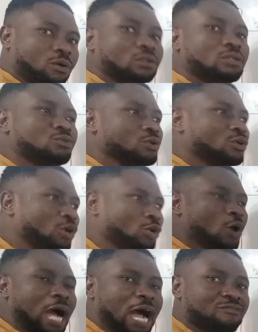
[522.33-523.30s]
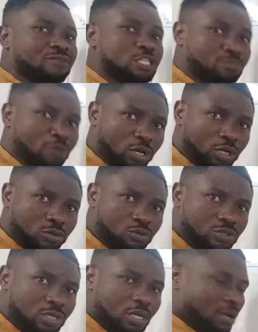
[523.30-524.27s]
What you have is
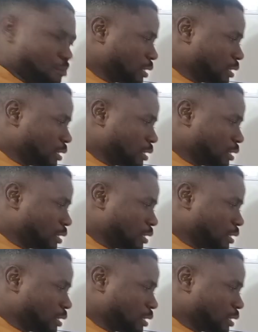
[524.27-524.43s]
molecules.